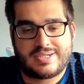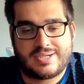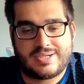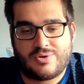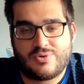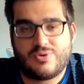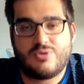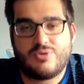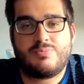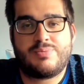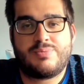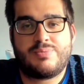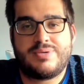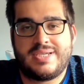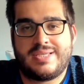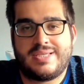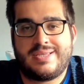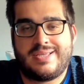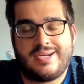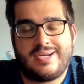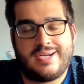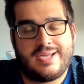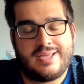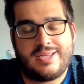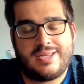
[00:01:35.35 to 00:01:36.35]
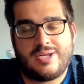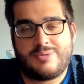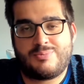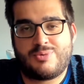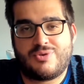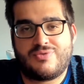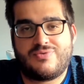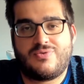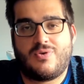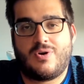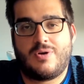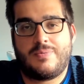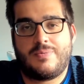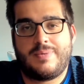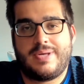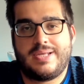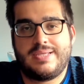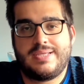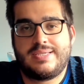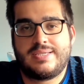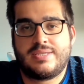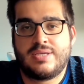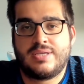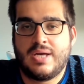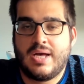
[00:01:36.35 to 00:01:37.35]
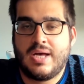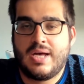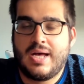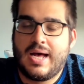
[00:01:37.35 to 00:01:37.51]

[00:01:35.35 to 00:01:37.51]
group did in their performance.